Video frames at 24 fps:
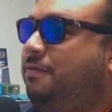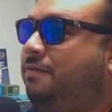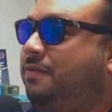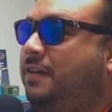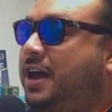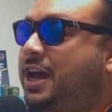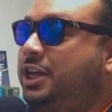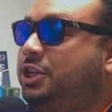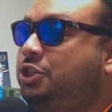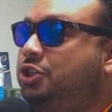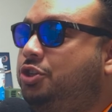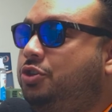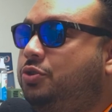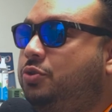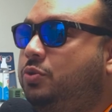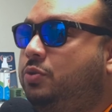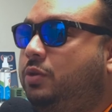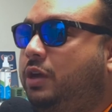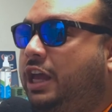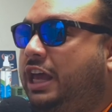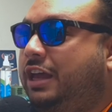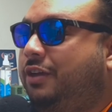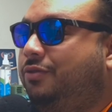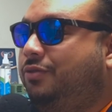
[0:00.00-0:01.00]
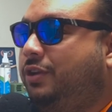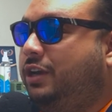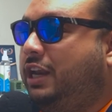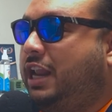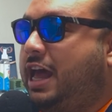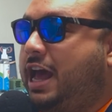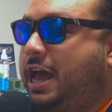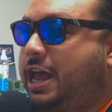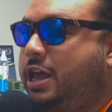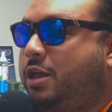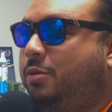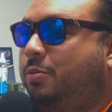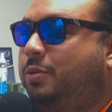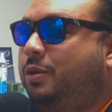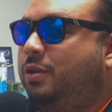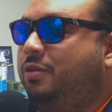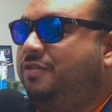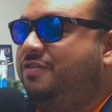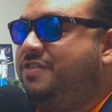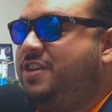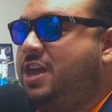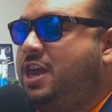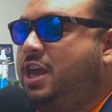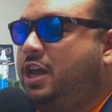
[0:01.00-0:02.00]
Find you a
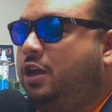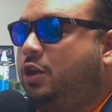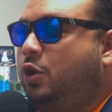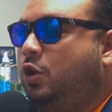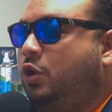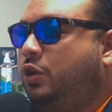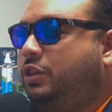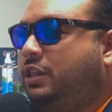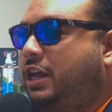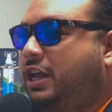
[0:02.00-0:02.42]
reliable vehicle